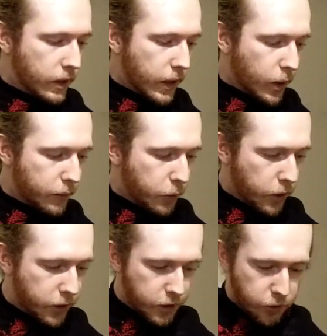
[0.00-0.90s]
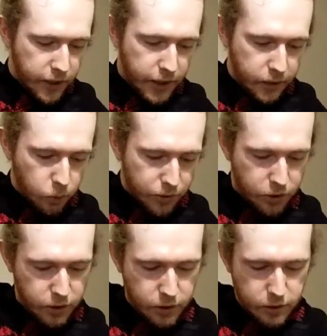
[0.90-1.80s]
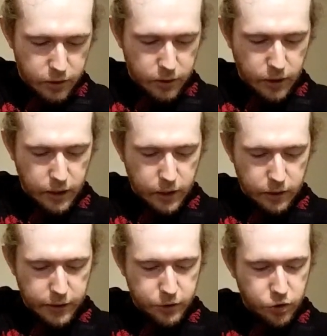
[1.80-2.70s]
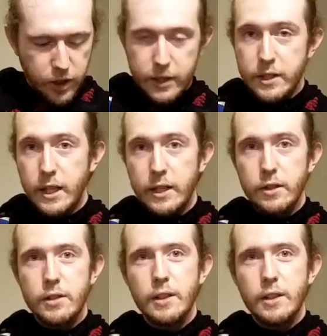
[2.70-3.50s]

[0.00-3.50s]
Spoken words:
our fourth ingredient, which is these chia seeds.